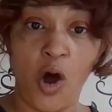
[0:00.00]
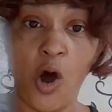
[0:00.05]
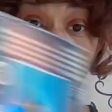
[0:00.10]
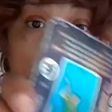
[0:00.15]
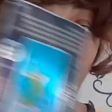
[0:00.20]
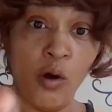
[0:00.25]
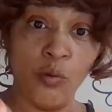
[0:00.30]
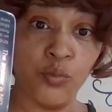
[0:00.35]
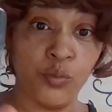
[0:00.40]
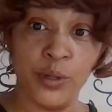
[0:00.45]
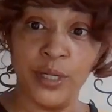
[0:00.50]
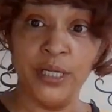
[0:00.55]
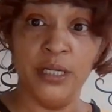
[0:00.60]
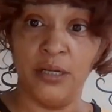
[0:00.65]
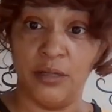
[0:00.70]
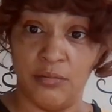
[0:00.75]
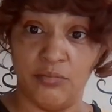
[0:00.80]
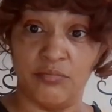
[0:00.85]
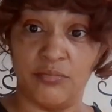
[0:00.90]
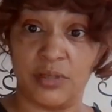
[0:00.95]
All
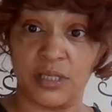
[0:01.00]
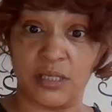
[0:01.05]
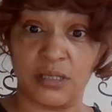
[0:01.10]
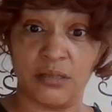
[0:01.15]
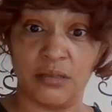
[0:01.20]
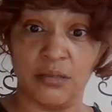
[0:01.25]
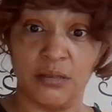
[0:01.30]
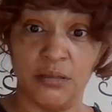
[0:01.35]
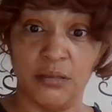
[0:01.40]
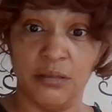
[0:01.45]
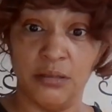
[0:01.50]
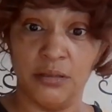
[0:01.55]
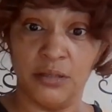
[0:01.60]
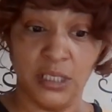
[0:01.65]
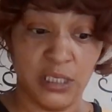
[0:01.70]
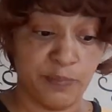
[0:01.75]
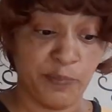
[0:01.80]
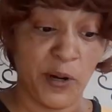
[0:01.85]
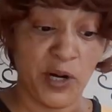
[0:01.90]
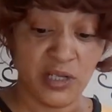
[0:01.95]
realms
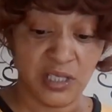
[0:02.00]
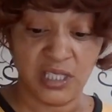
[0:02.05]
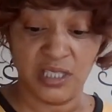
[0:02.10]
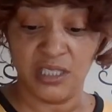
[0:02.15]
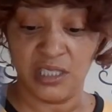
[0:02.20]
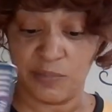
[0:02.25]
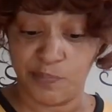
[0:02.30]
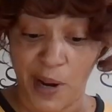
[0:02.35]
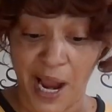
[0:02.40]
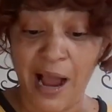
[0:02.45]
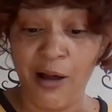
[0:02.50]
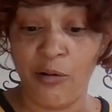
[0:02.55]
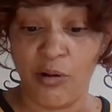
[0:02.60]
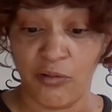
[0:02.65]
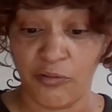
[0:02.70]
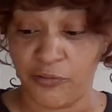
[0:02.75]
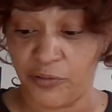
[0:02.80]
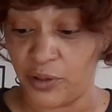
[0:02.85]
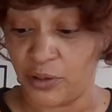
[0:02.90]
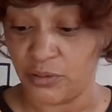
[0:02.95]
this person is
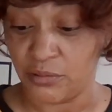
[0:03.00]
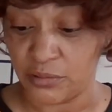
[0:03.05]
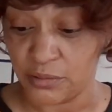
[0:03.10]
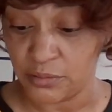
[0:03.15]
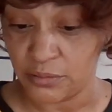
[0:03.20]
powerful.